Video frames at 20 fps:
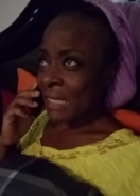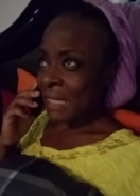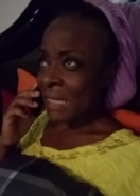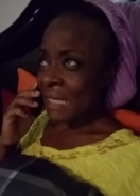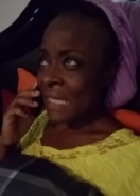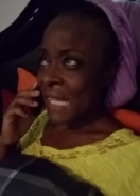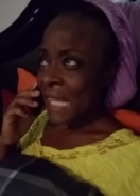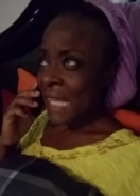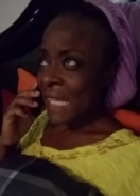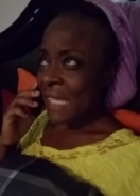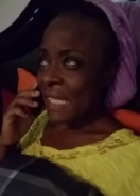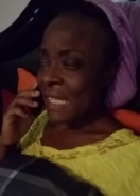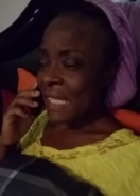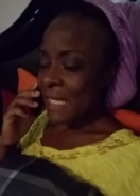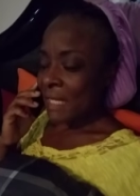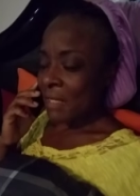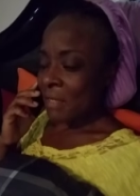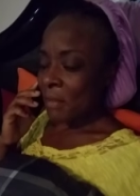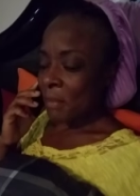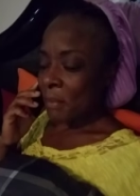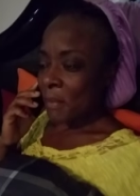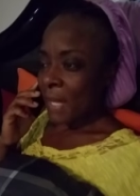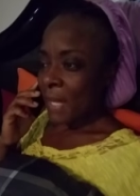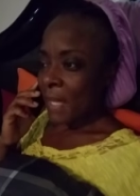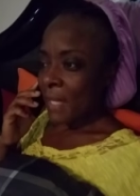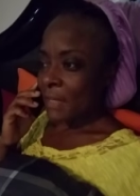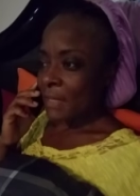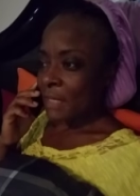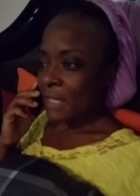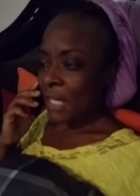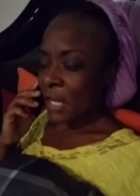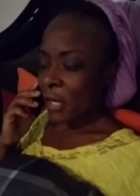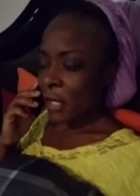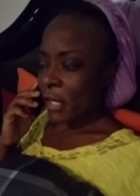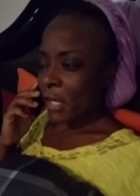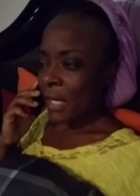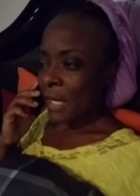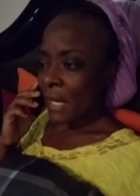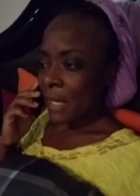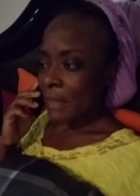laying in the bed,
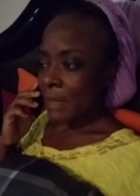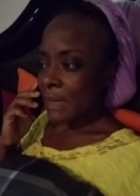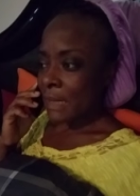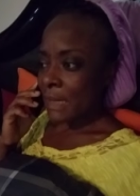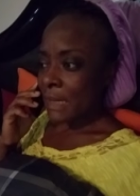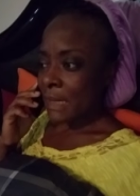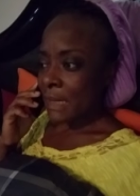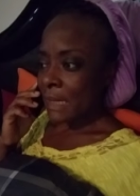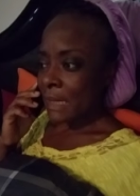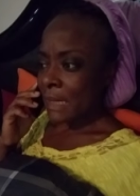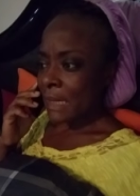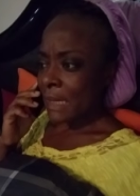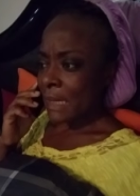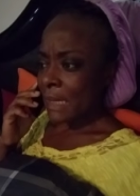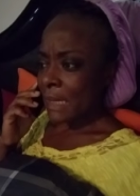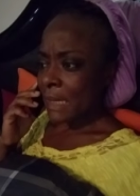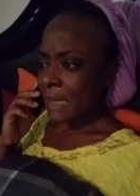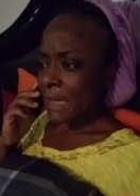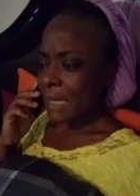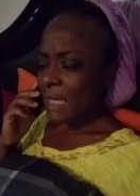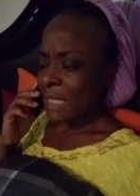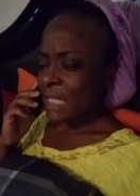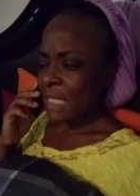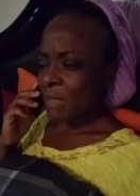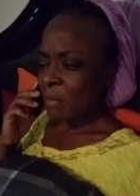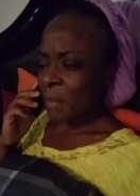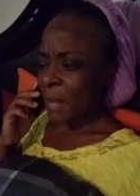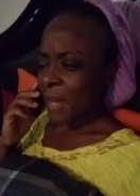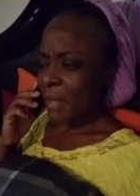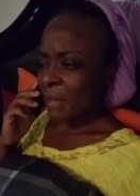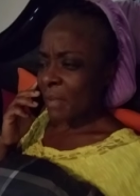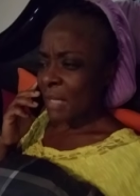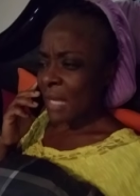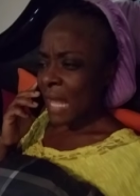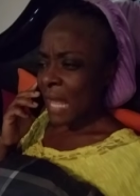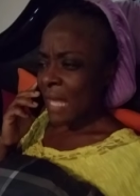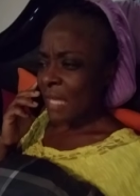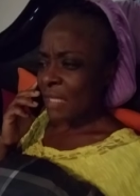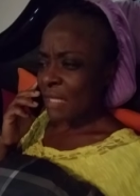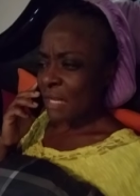staring at the ceiling and
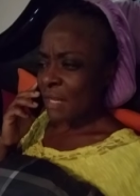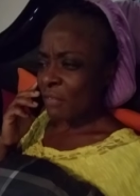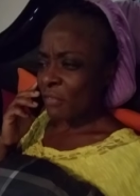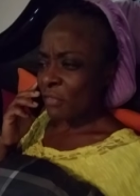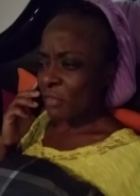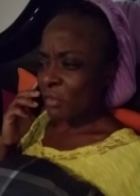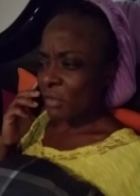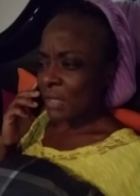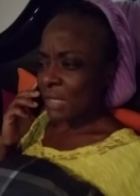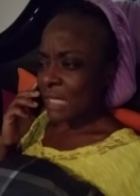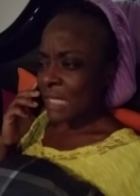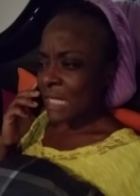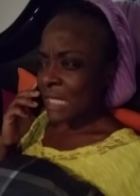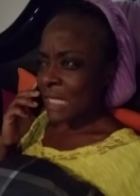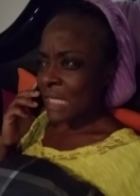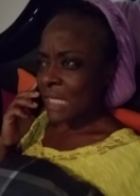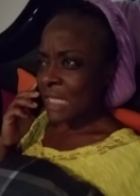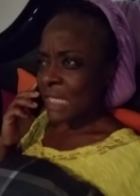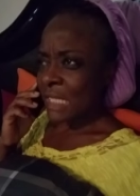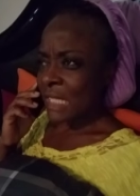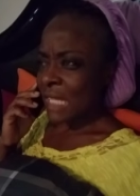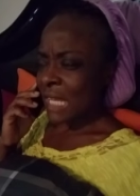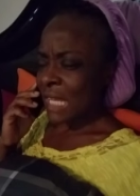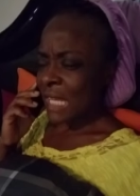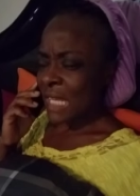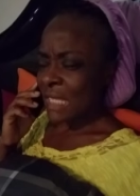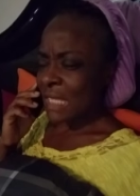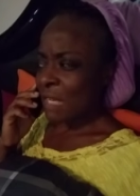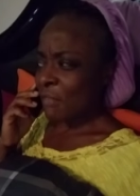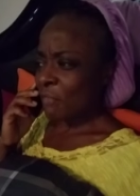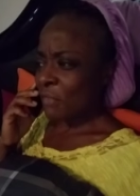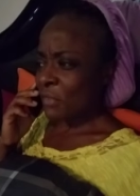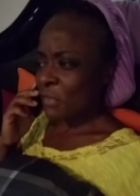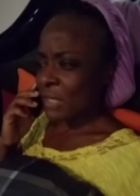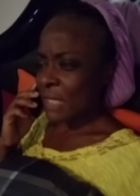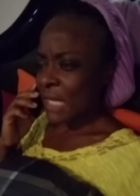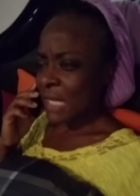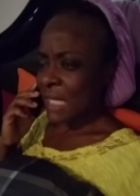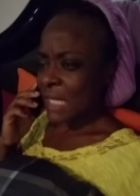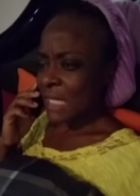smiling as if to
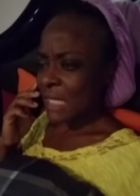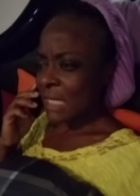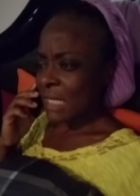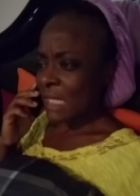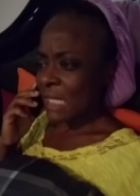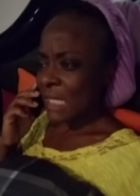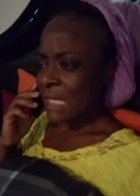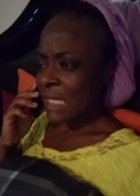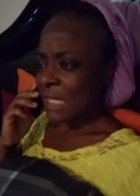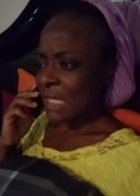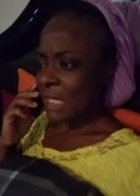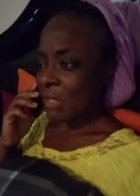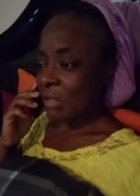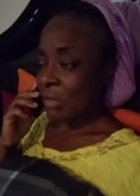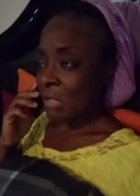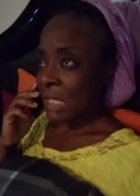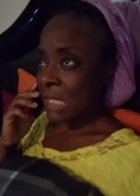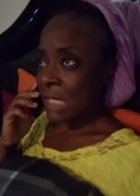say he sees little